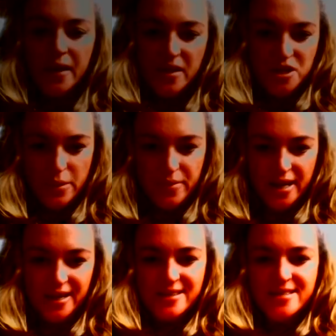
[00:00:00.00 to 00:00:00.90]
there,
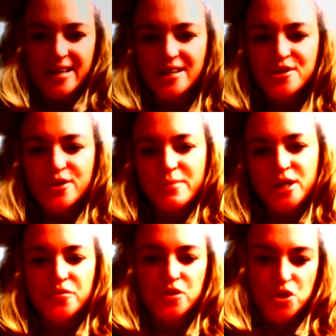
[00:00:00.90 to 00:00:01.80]
Geminis. Thanks so
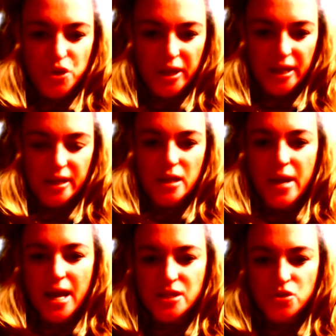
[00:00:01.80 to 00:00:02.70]
much for tuning in. I'm
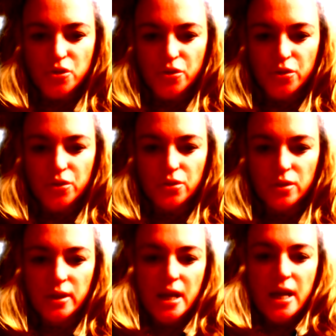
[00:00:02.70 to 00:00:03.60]
Astro Girl,
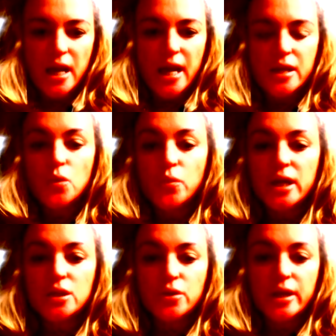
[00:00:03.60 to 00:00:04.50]
and we're
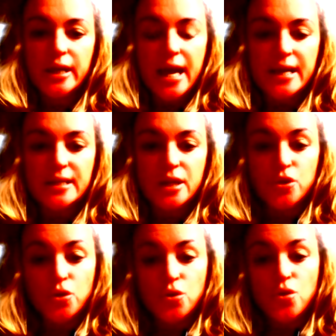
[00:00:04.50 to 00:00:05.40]
looking at
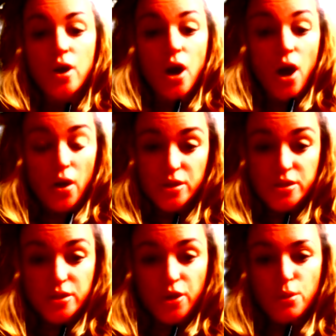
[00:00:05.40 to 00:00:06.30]
your
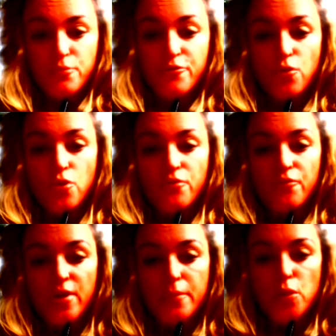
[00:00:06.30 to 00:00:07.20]
horoscope for
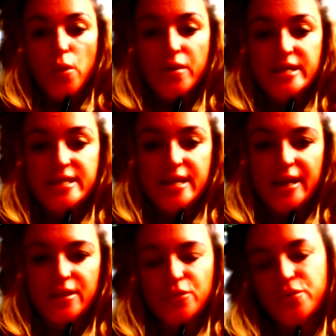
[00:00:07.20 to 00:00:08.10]
February
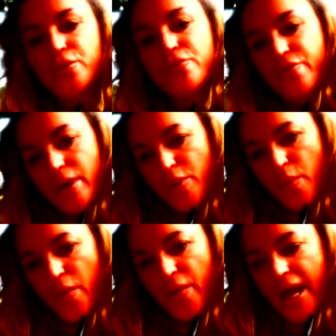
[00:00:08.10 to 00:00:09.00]
2nd through
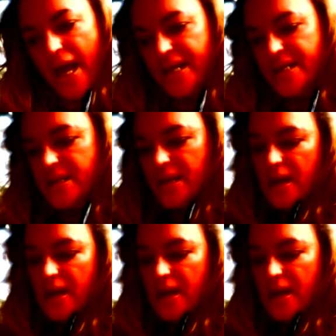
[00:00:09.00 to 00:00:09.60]
February 8th.